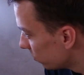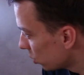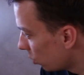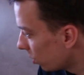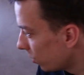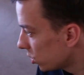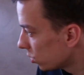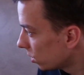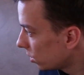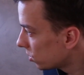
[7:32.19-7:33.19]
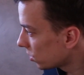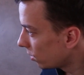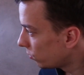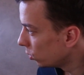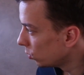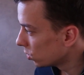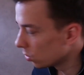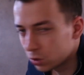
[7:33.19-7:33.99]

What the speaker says: So I want to make sure that the side view is